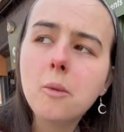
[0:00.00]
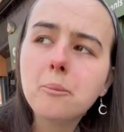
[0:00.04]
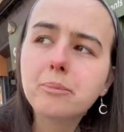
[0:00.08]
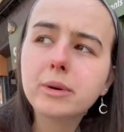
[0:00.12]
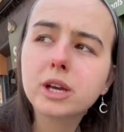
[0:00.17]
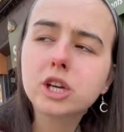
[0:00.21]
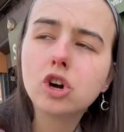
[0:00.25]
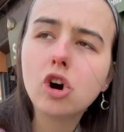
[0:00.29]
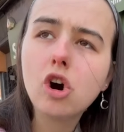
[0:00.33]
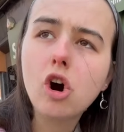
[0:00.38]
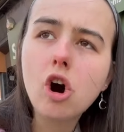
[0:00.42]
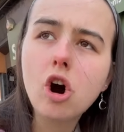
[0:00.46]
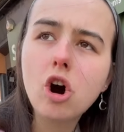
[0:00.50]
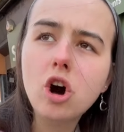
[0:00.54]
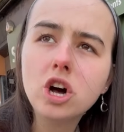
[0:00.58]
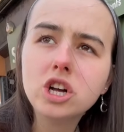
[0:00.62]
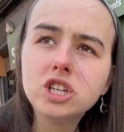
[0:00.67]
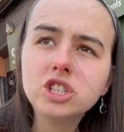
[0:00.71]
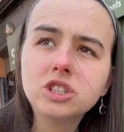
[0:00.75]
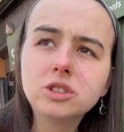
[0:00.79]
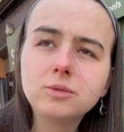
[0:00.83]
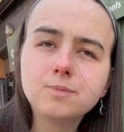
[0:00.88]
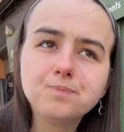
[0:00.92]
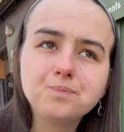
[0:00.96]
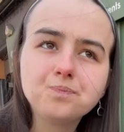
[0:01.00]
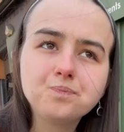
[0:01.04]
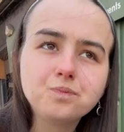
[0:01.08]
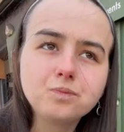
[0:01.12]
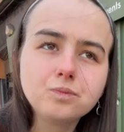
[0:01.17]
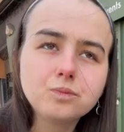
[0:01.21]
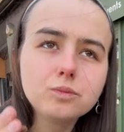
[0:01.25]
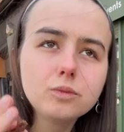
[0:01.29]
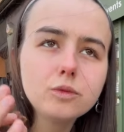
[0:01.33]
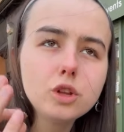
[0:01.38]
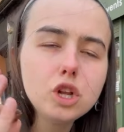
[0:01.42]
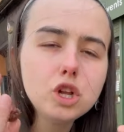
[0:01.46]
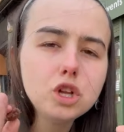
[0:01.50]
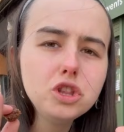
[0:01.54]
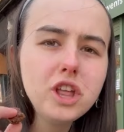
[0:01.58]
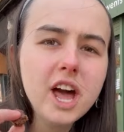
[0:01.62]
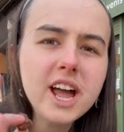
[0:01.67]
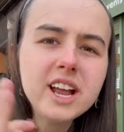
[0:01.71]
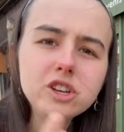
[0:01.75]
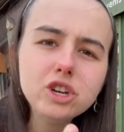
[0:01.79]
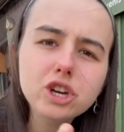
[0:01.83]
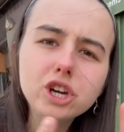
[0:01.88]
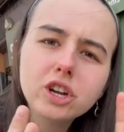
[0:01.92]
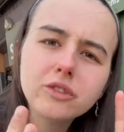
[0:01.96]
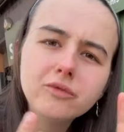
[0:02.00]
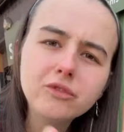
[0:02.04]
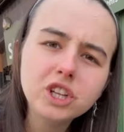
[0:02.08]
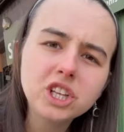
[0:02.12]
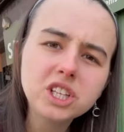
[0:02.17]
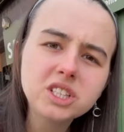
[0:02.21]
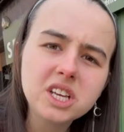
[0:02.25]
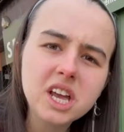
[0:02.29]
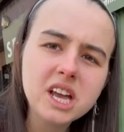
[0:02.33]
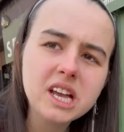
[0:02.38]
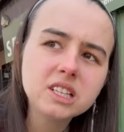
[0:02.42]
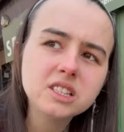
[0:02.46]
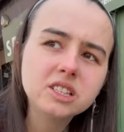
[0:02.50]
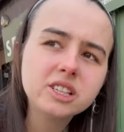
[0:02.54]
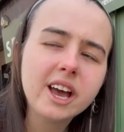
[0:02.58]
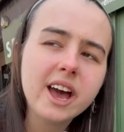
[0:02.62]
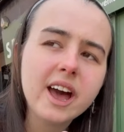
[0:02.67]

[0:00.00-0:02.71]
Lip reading: because then you can really taste it.